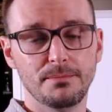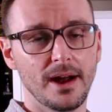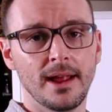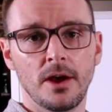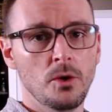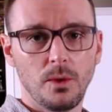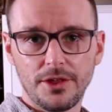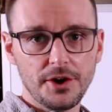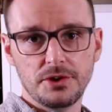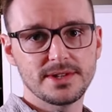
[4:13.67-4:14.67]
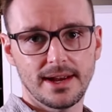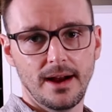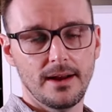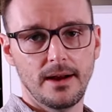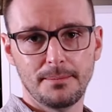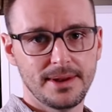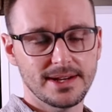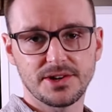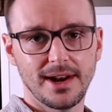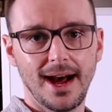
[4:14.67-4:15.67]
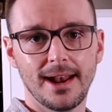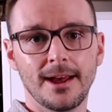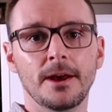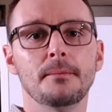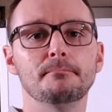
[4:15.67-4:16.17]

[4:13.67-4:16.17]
But whether you're using Upticks or not,